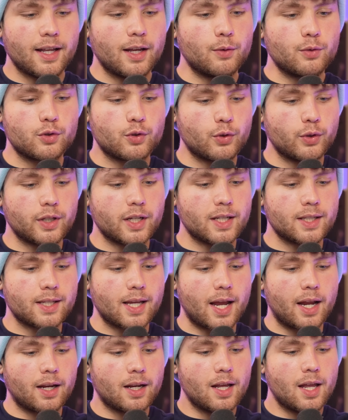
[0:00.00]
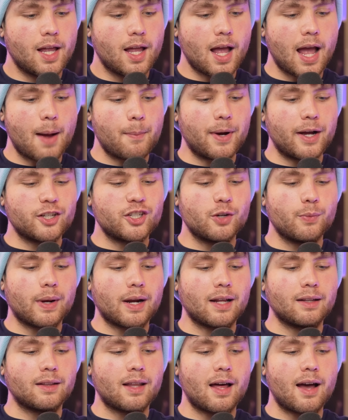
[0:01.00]
It was truly insane. But she
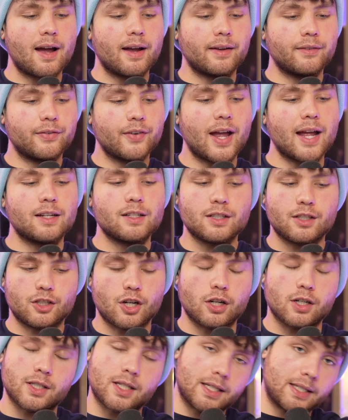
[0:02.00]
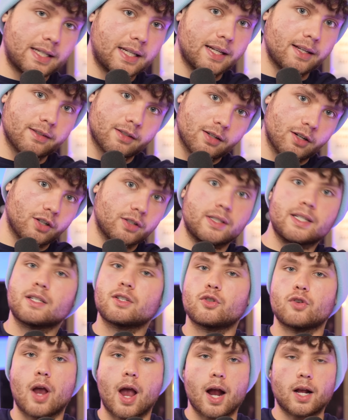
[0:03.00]
went on live and started to tease her
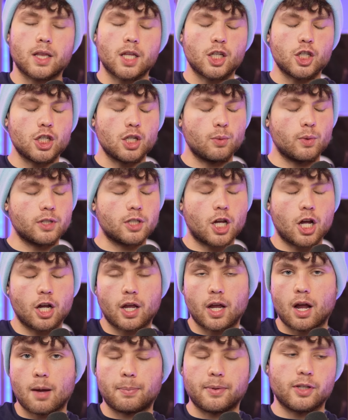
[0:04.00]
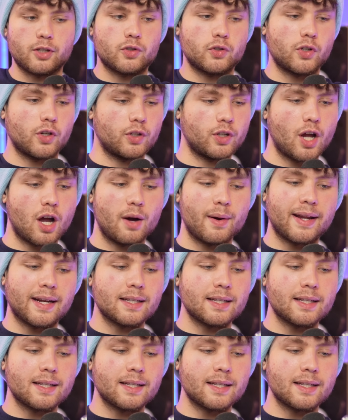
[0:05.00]
diss track that she was cooking up in the studio.